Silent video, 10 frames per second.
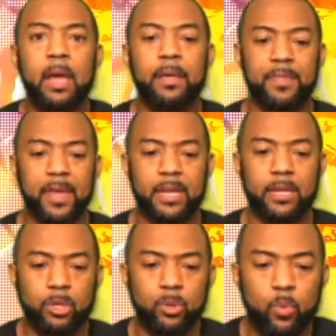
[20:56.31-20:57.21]
then
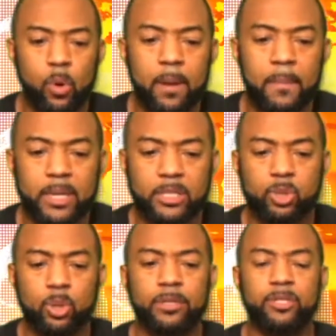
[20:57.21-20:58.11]
you want to make
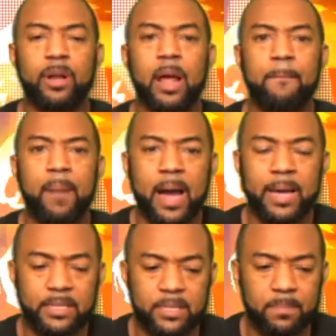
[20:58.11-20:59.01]
sure that you're not
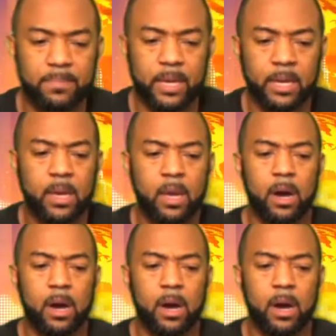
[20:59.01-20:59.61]
buying something